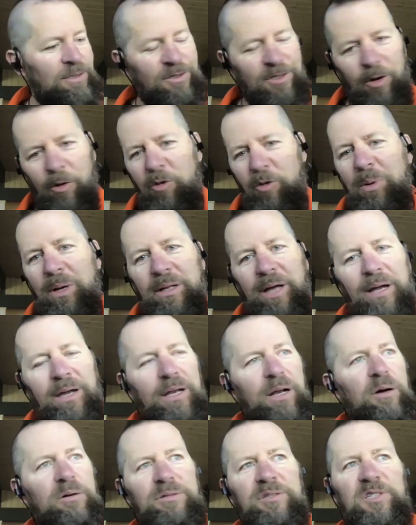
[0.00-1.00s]
So it'd be like
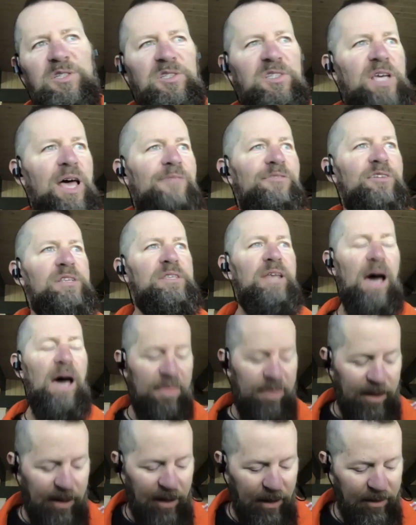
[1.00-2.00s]

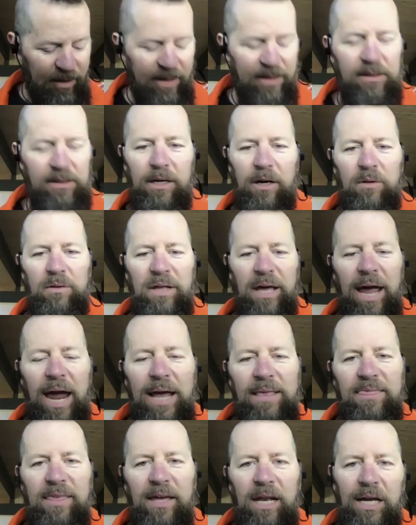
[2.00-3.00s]
7-0 in the in the
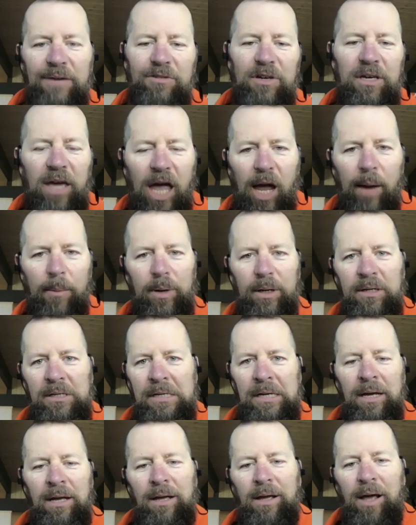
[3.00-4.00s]
8th inning of a game,
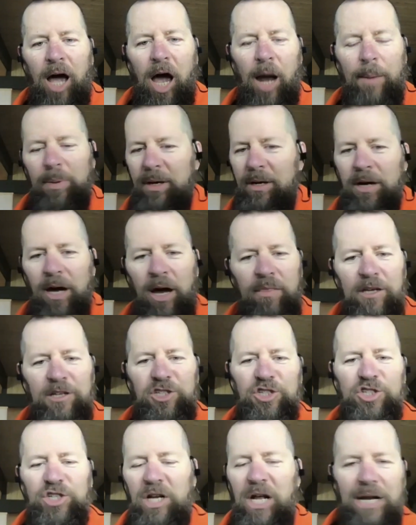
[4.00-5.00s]
and I'd be cutting the
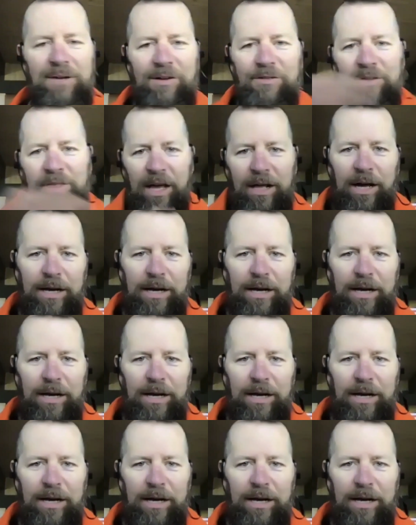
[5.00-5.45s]
shit out of everything.